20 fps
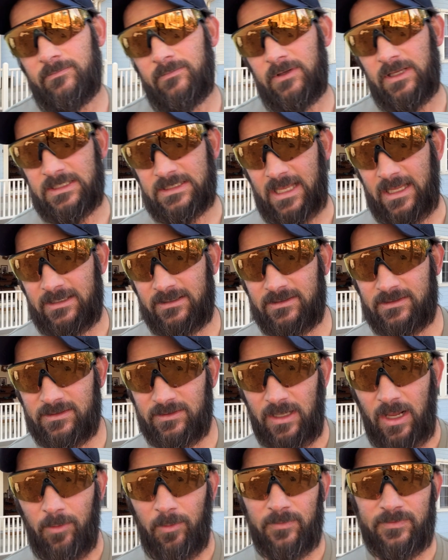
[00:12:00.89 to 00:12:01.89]
Because that's
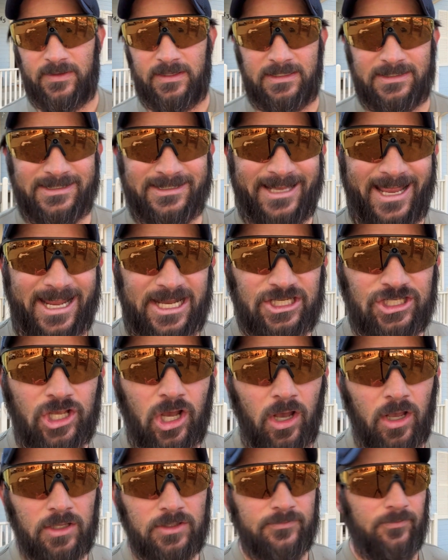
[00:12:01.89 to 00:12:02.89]
not what the stage
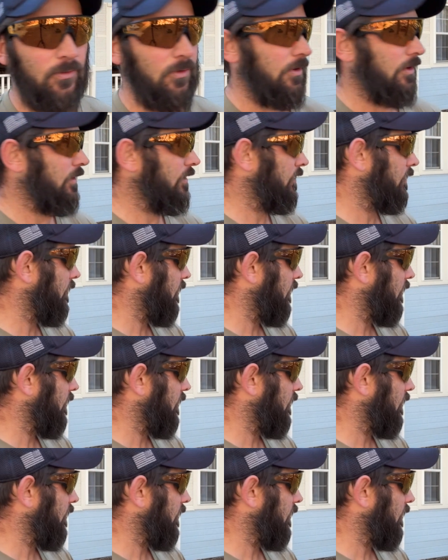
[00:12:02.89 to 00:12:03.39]
calls for.